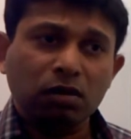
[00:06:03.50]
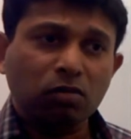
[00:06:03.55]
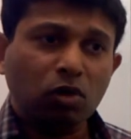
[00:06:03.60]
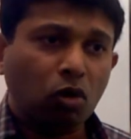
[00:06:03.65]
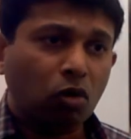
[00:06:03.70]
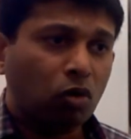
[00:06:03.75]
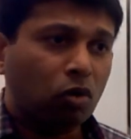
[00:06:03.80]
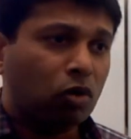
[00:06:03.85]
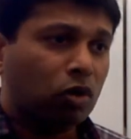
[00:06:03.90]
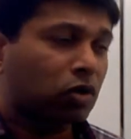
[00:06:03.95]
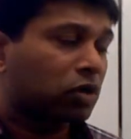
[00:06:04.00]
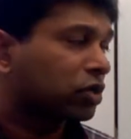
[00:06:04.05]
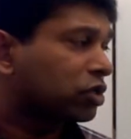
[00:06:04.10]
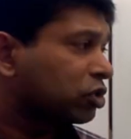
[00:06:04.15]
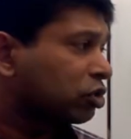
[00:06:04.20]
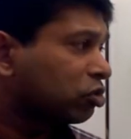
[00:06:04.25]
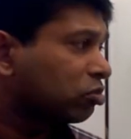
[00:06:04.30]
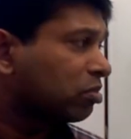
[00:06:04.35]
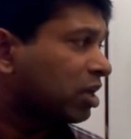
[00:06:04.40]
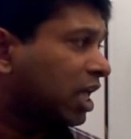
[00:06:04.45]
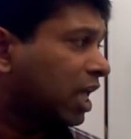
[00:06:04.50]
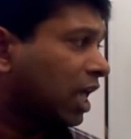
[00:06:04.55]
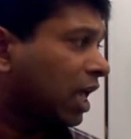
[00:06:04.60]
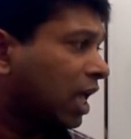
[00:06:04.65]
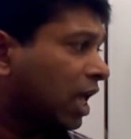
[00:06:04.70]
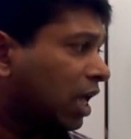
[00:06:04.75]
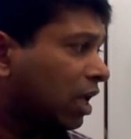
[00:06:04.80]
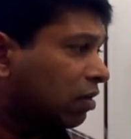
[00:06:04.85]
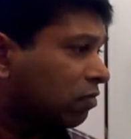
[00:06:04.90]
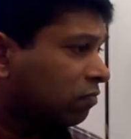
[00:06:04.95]
Or you may
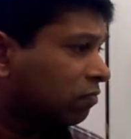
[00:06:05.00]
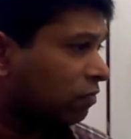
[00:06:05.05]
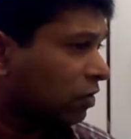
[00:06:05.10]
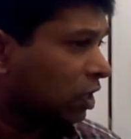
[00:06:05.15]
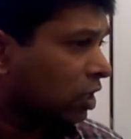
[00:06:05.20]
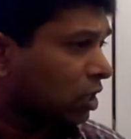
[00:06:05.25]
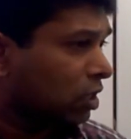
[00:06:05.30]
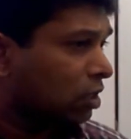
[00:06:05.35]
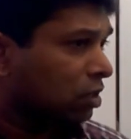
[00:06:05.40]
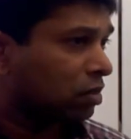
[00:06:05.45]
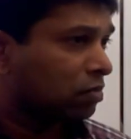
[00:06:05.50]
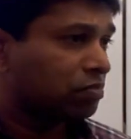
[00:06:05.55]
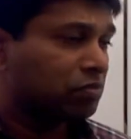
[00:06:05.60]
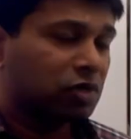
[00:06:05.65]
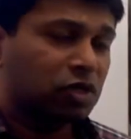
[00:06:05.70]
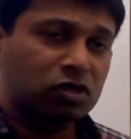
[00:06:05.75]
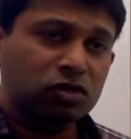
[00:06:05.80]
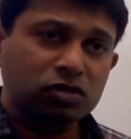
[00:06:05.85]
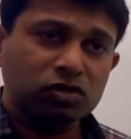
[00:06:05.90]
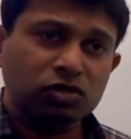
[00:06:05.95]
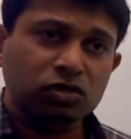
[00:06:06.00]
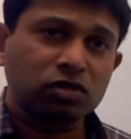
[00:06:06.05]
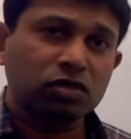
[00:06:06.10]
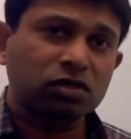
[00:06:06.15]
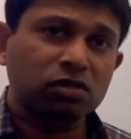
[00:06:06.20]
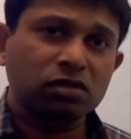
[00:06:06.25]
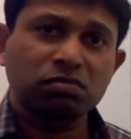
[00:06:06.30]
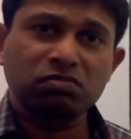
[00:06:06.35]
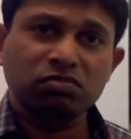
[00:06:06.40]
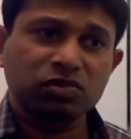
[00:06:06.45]
have, certain,